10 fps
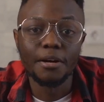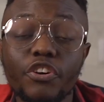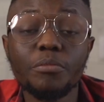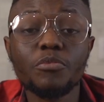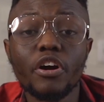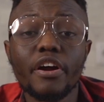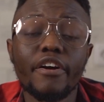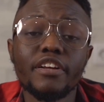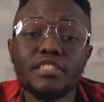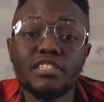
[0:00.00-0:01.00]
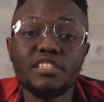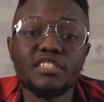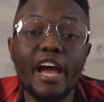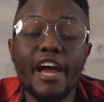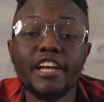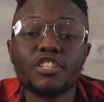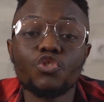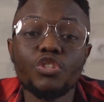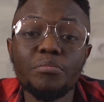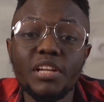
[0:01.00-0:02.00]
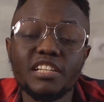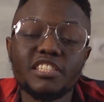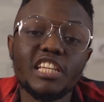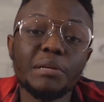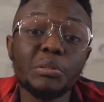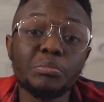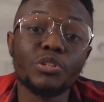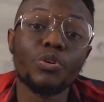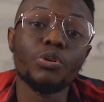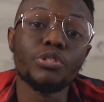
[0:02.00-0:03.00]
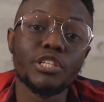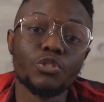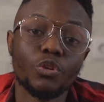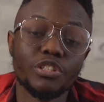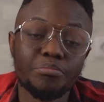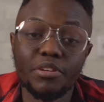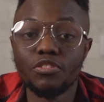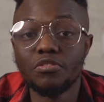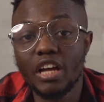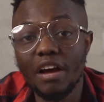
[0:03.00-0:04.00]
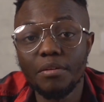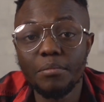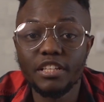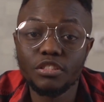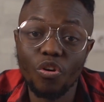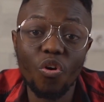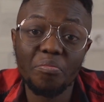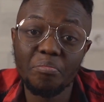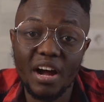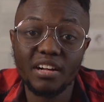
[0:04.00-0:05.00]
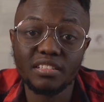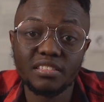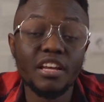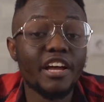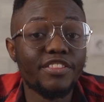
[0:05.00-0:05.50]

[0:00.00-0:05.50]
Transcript: Cryptocurrencies are extremely unstable because they do not depend on governments or banks.